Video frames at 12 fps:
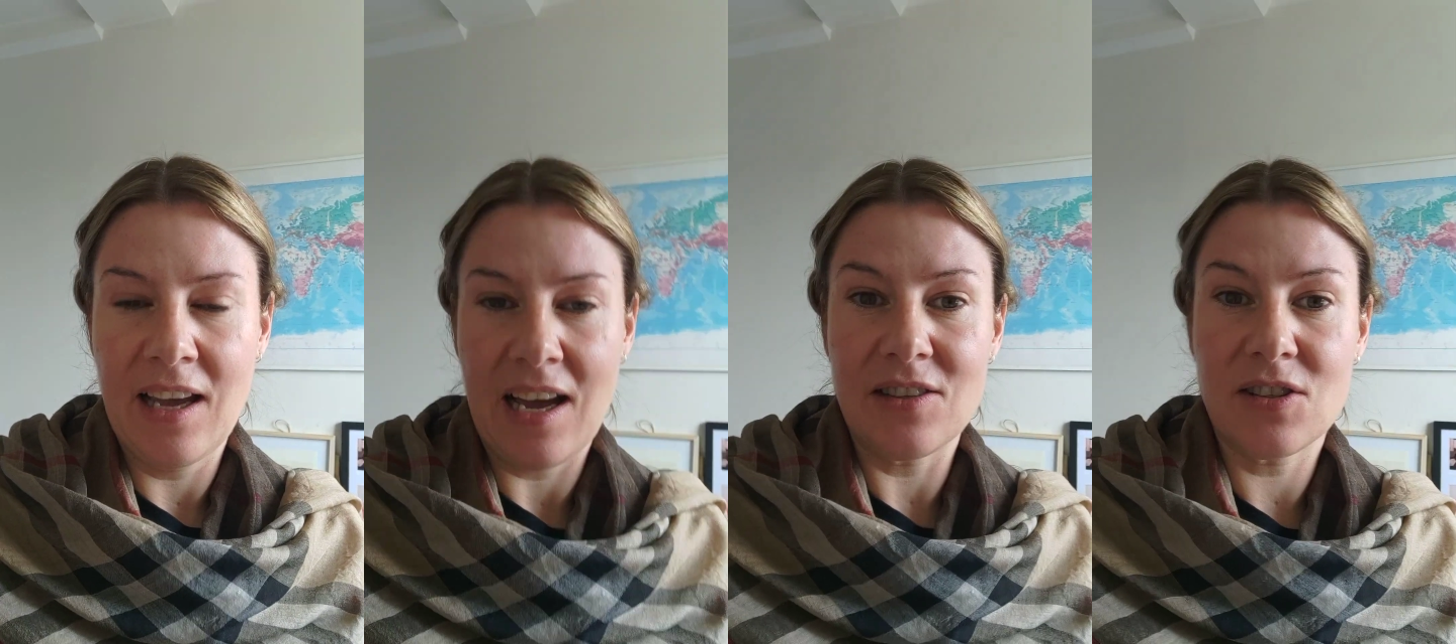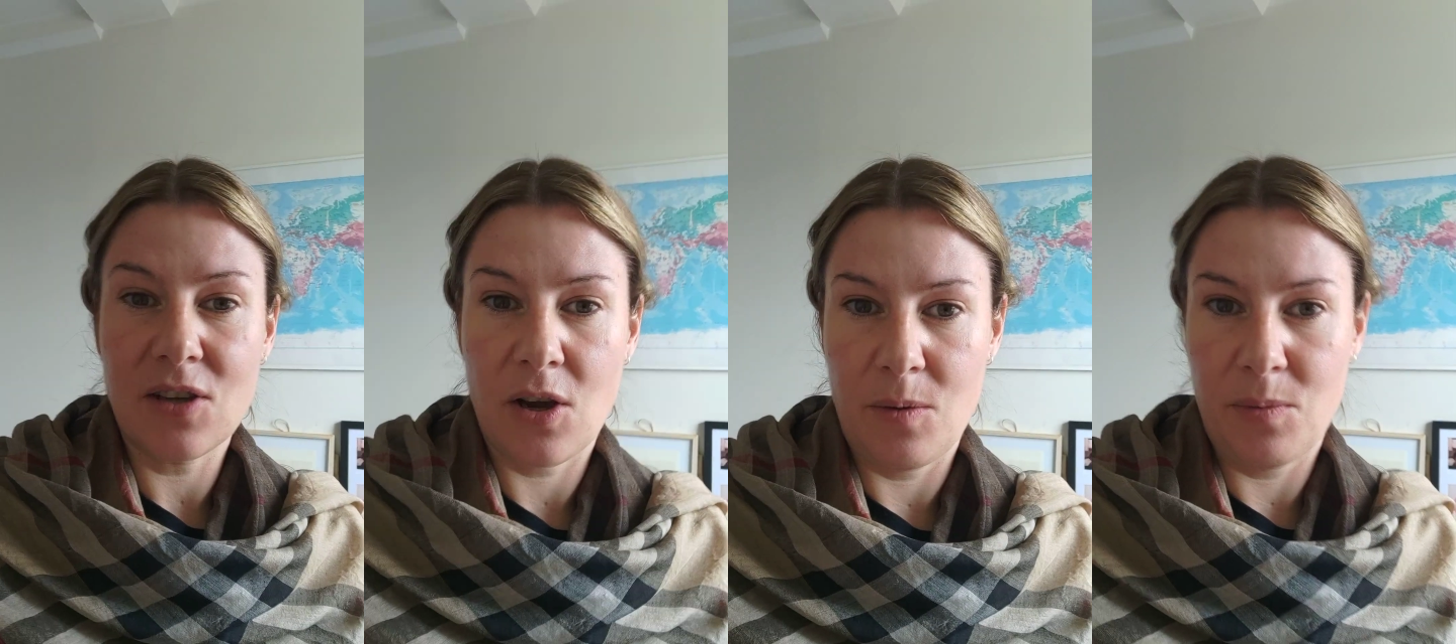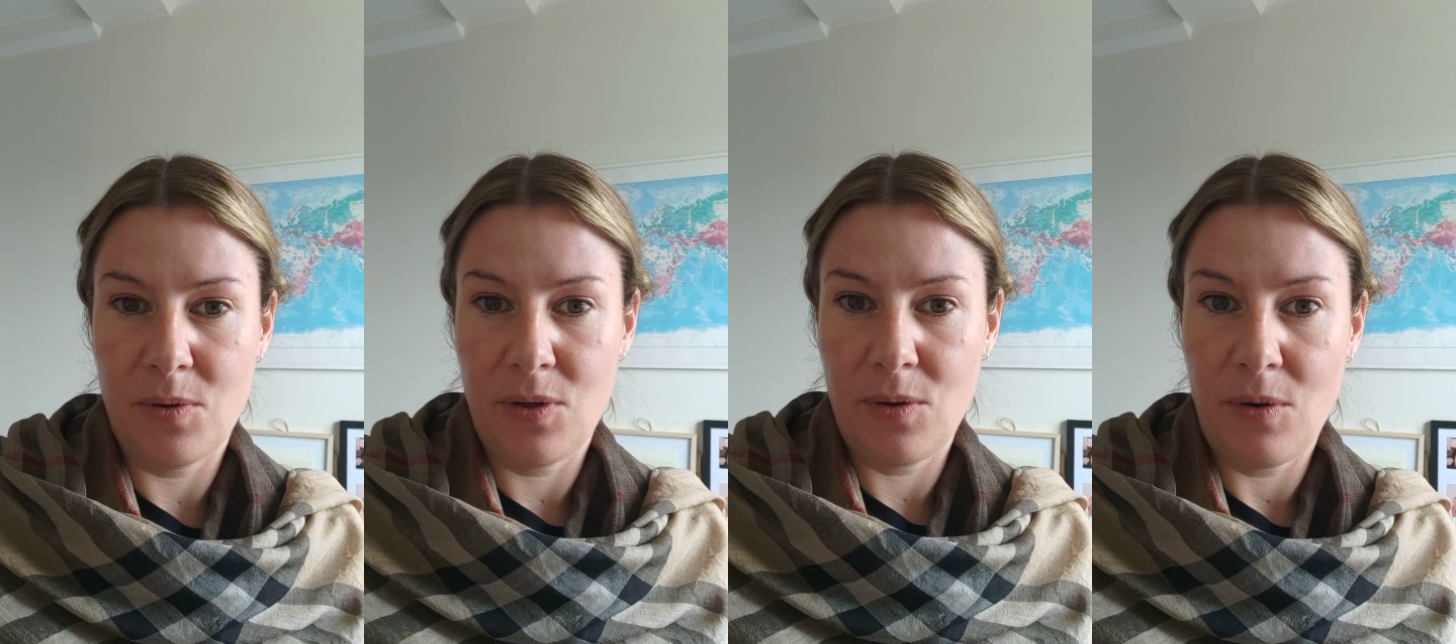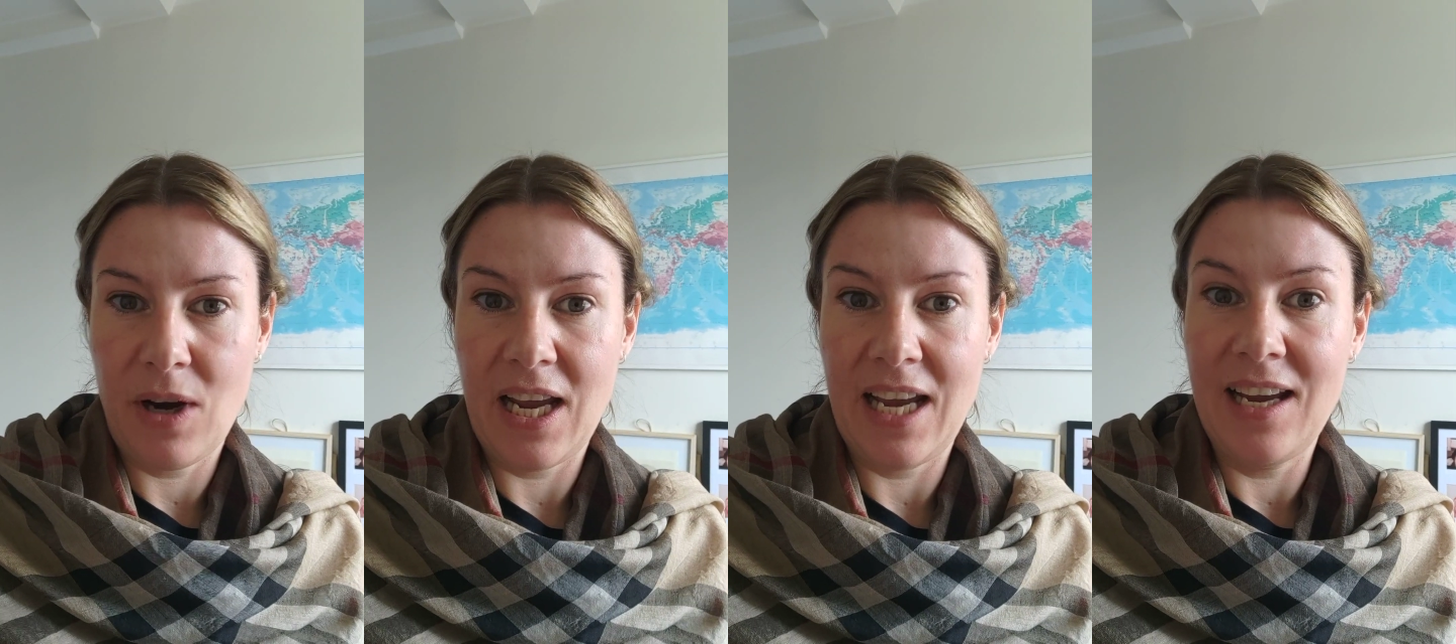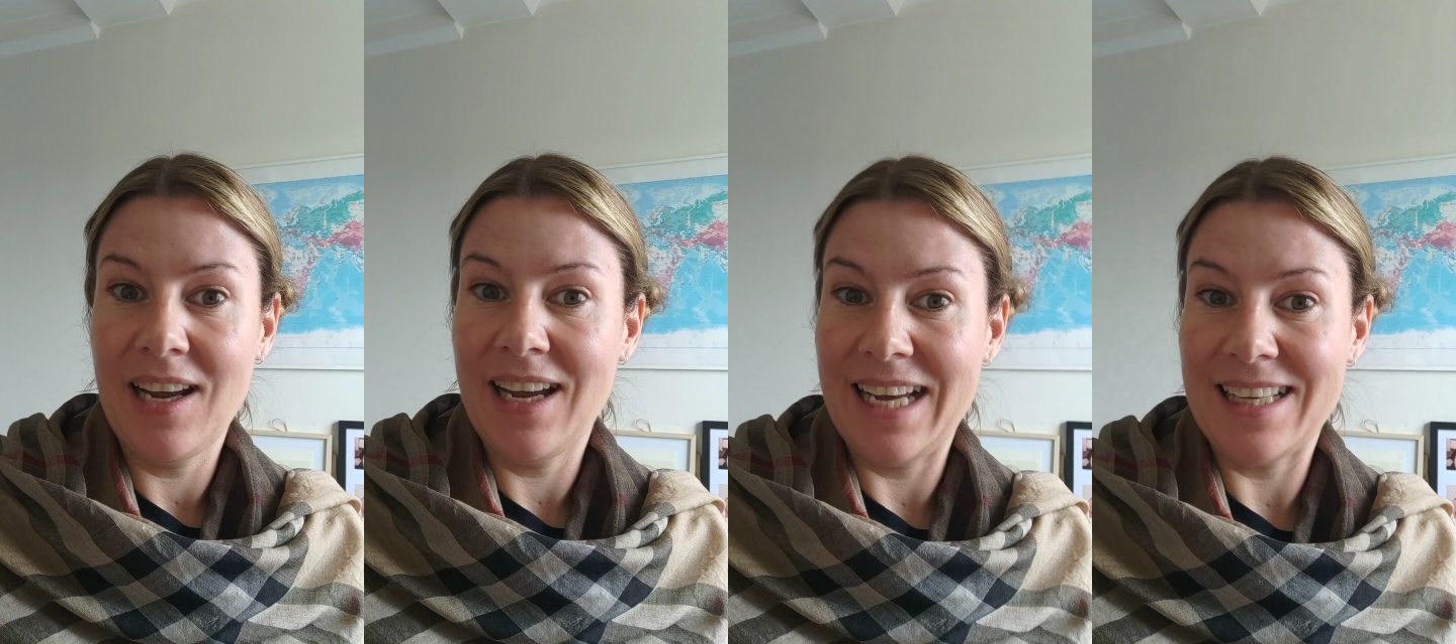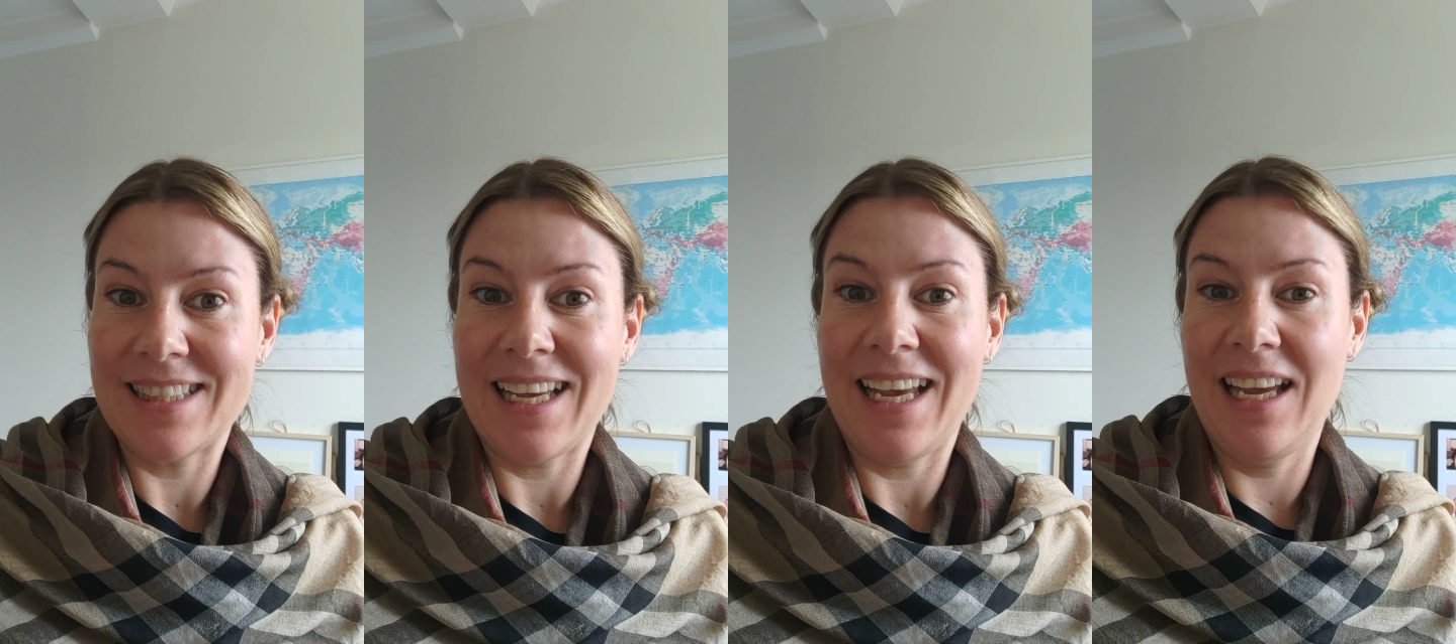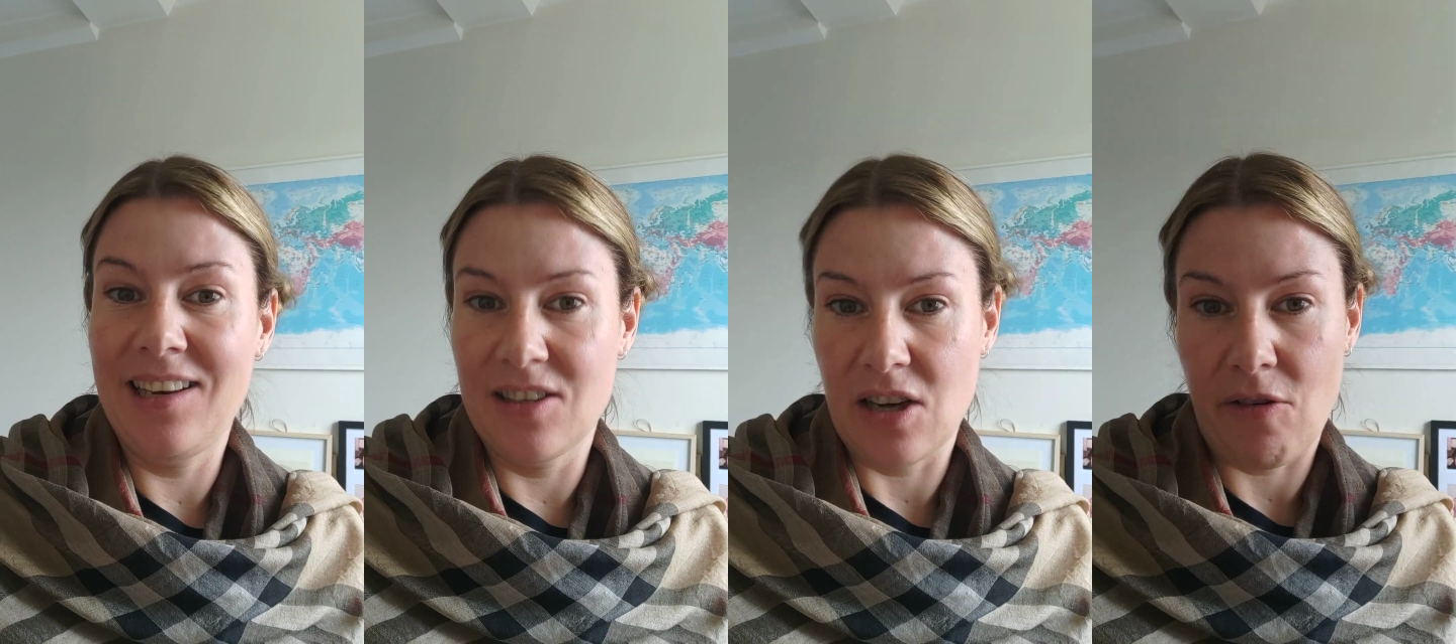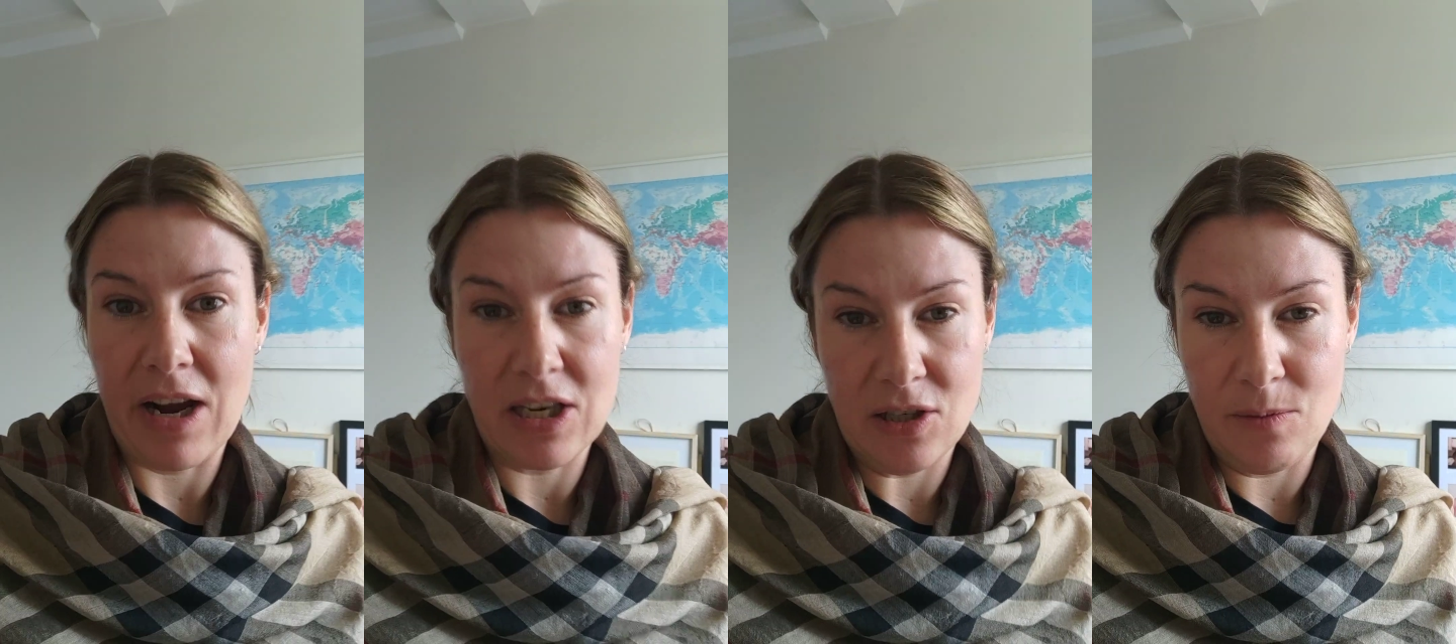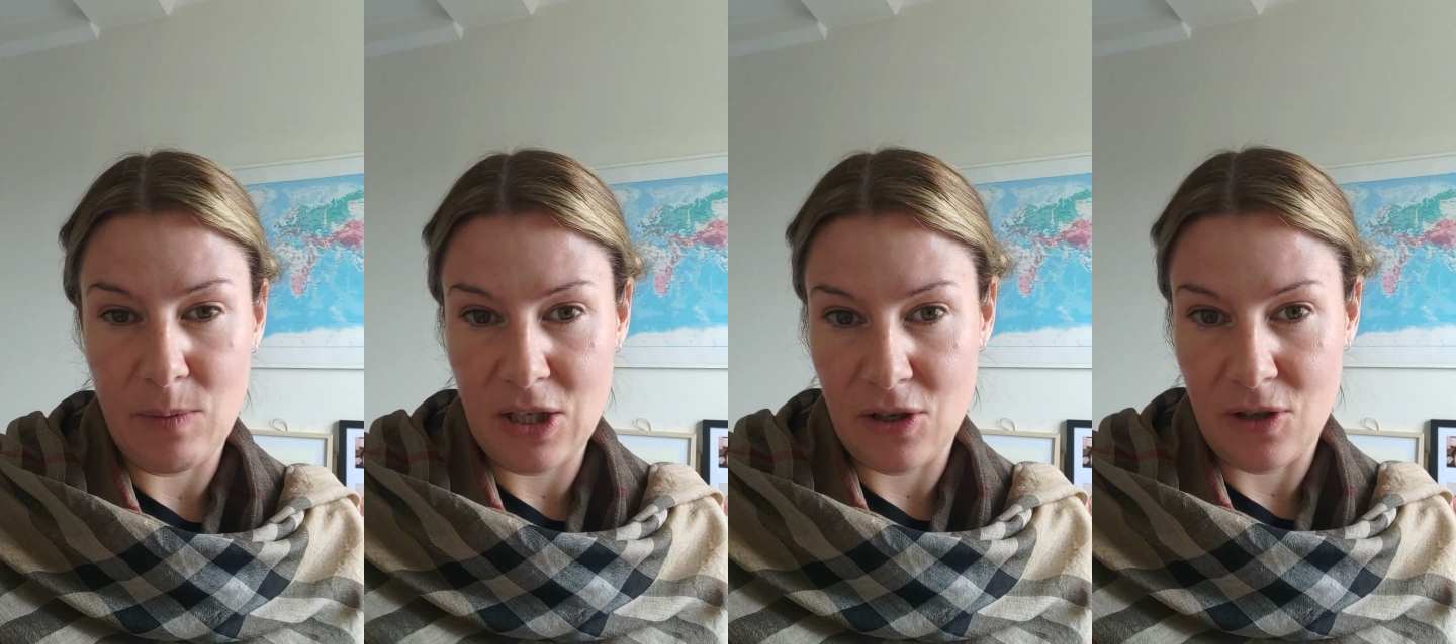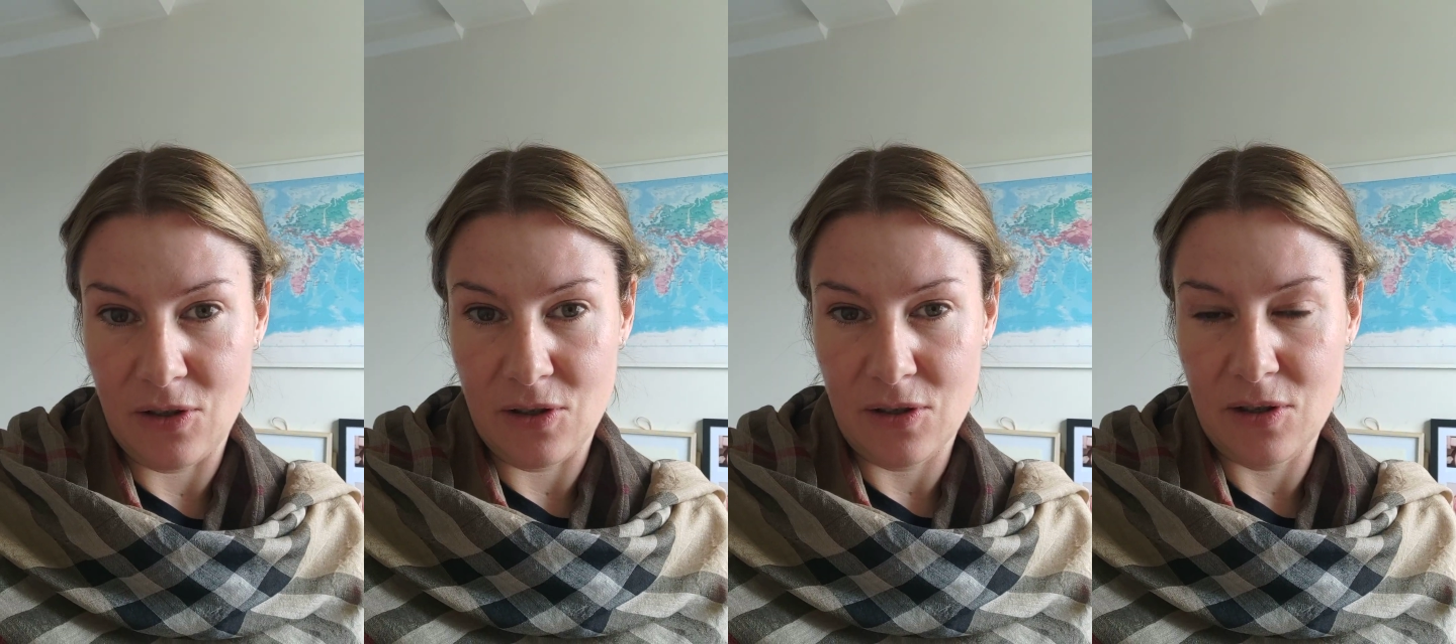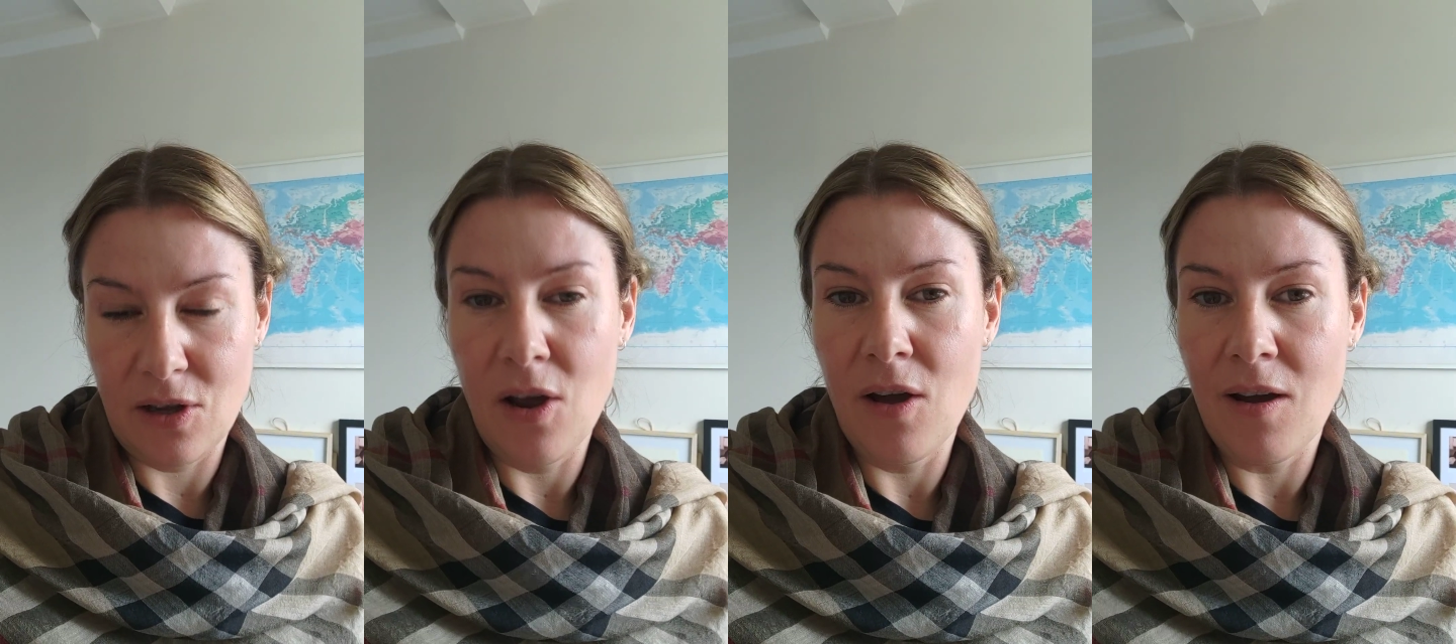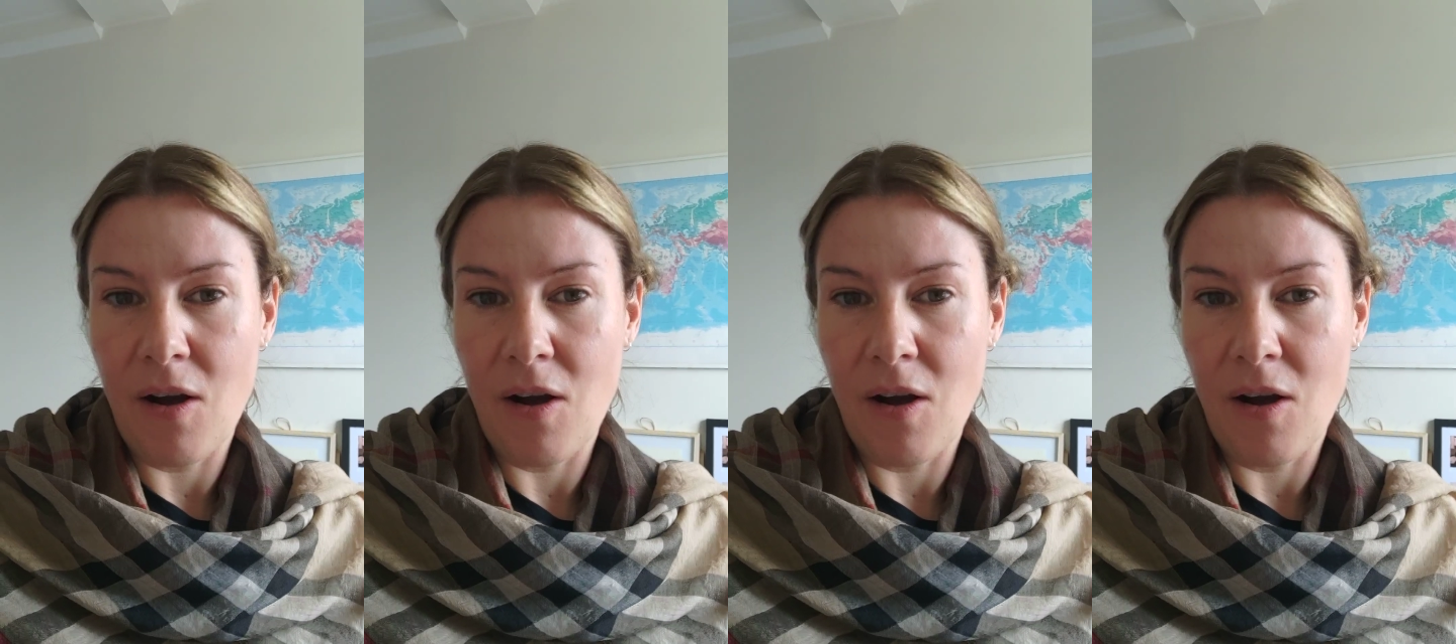And Scope 3 is indirect emissions,